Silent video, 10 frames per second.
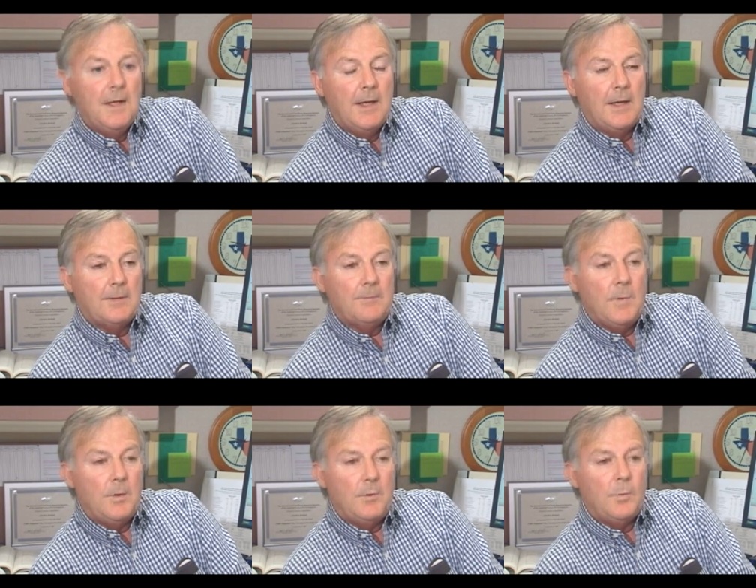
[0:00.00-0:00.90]
uh,
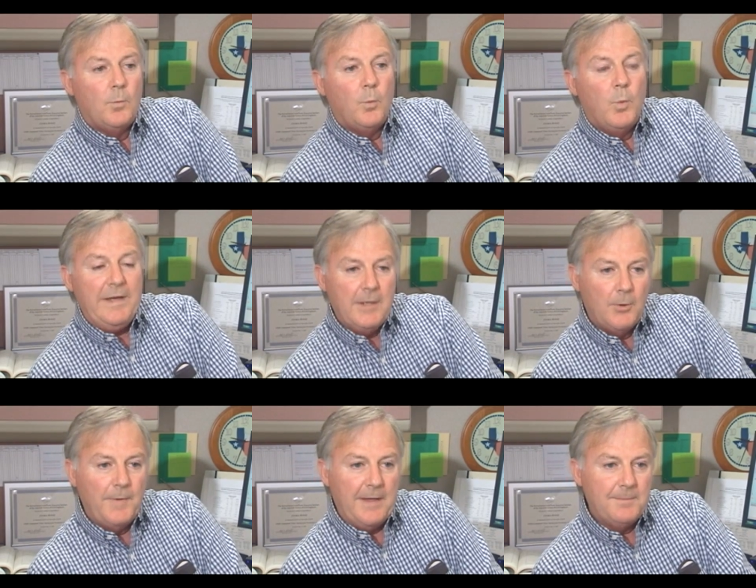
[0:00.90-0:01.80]
we
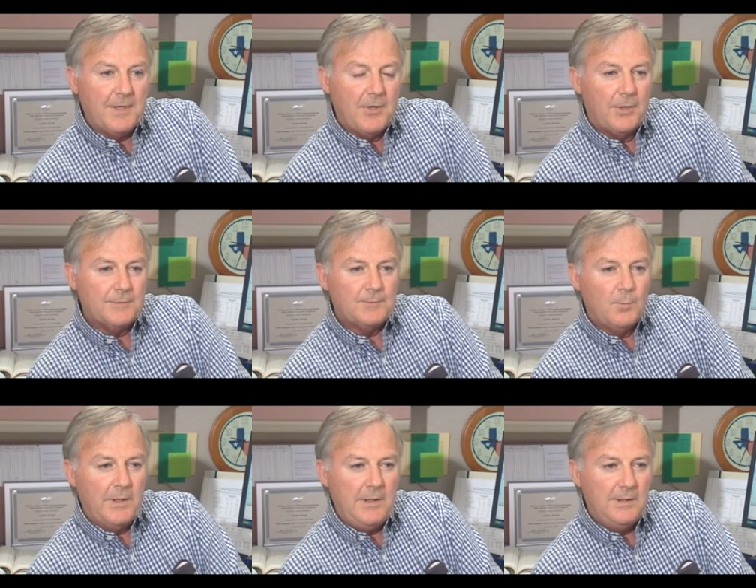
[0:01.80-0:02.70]
know that because
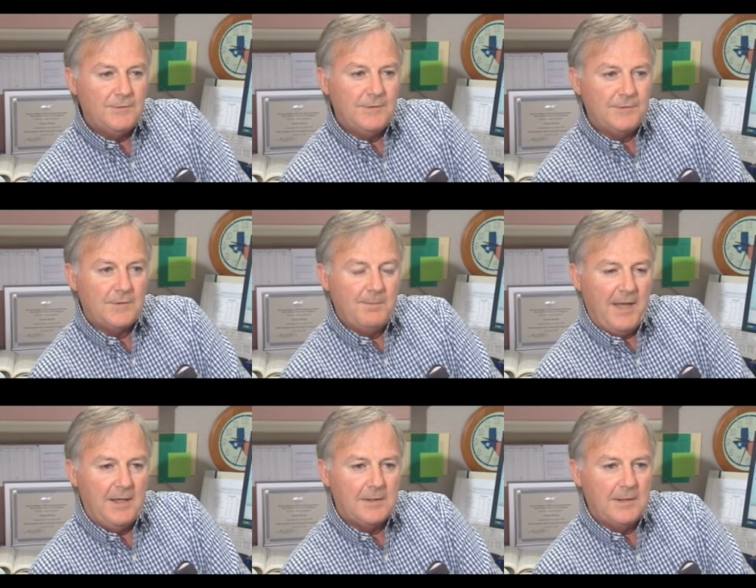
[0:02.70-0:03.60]
we
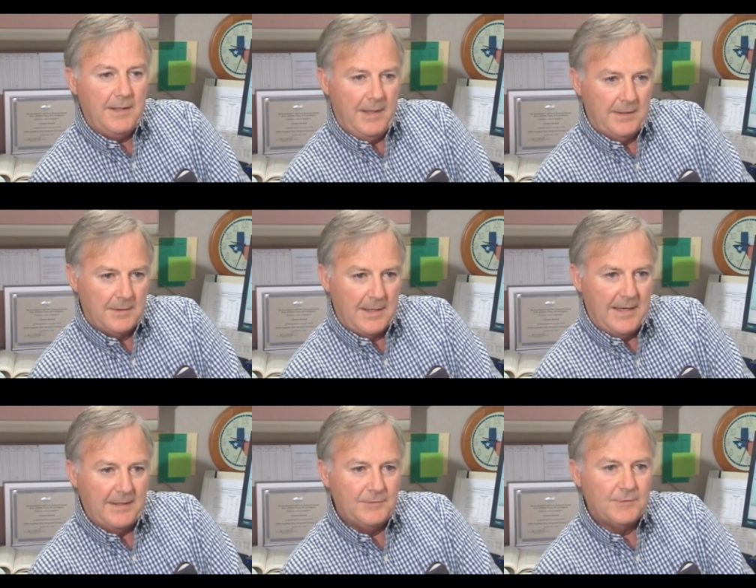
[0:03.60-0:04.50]
systematically
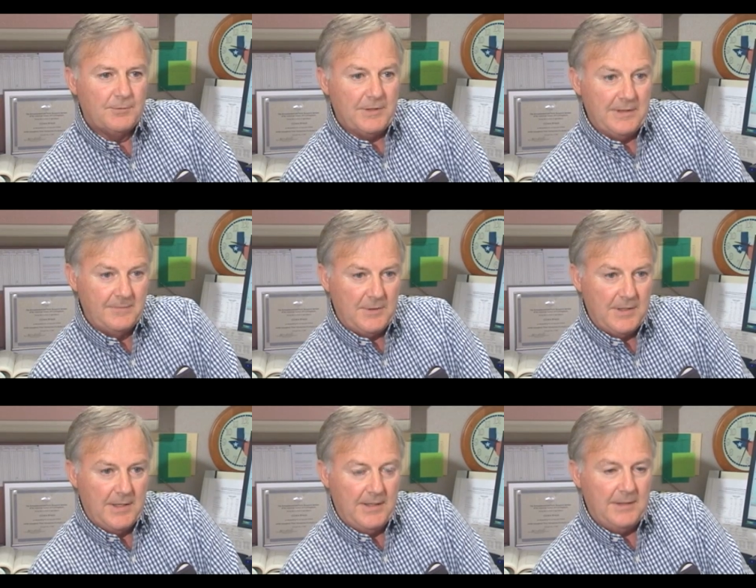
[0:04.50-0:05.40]
analyze on a given
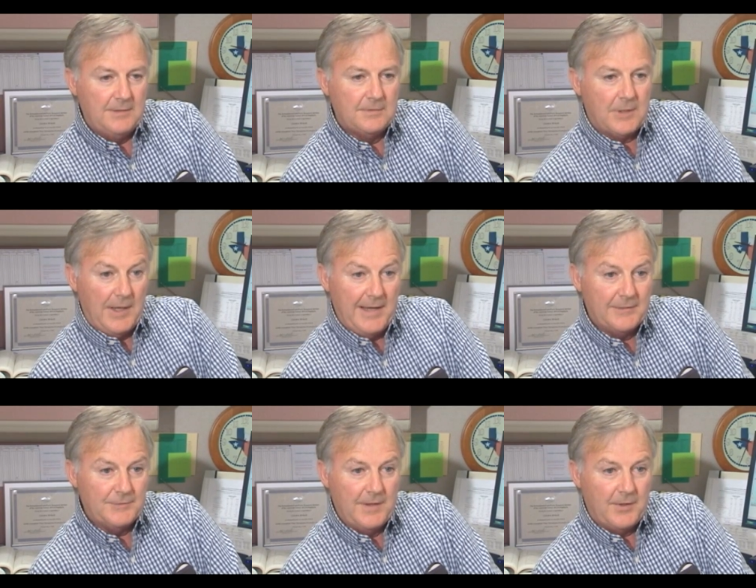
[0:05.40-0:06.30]
day
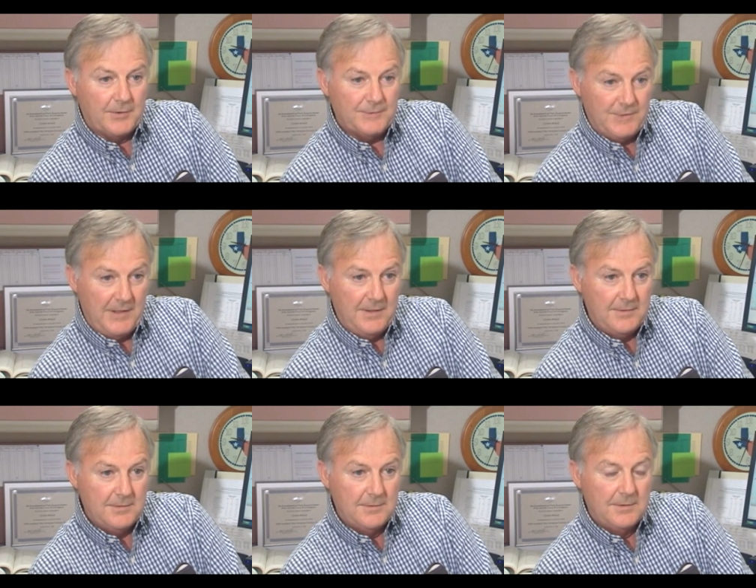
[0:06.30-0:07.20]
clouds that are
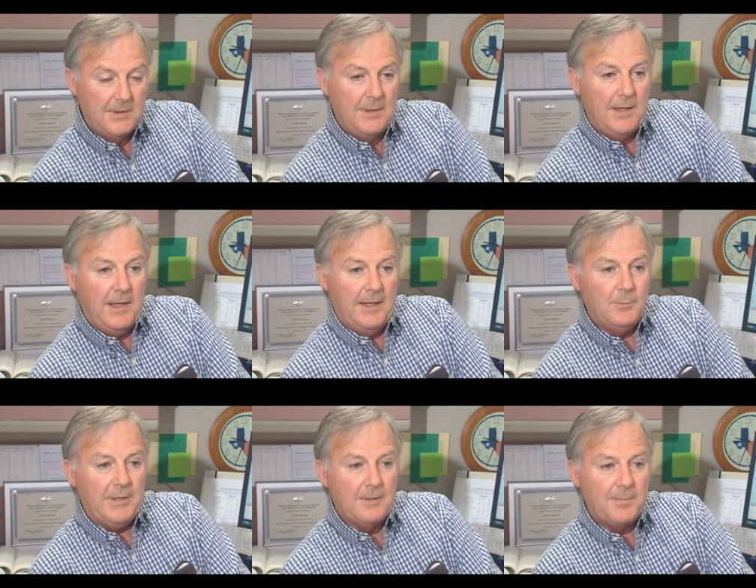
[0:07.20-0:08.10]
seeded
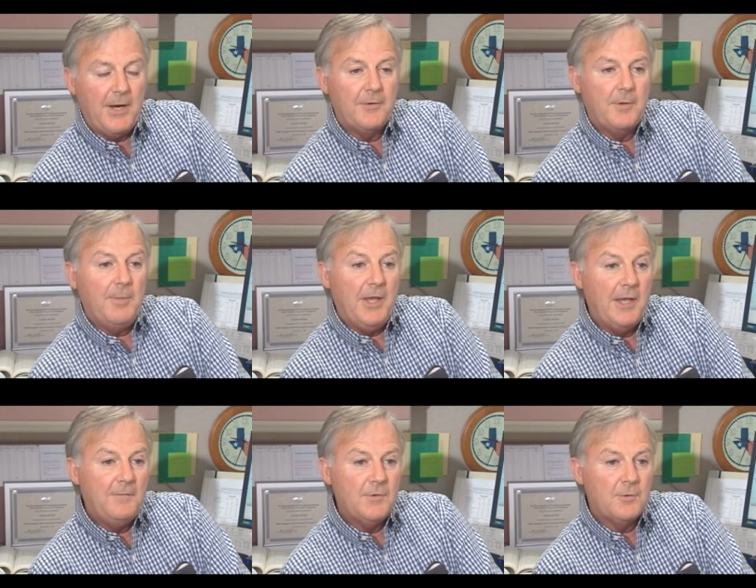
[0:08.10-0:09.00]
and we compare their
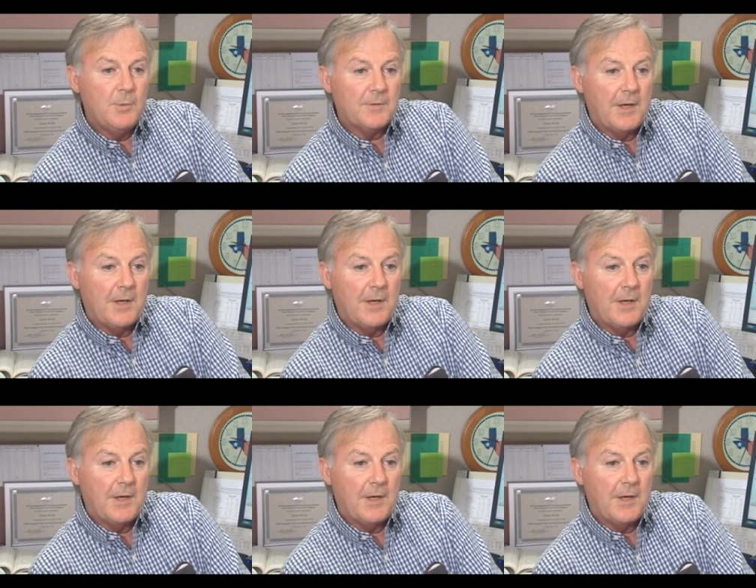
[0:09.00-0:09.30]
behavior with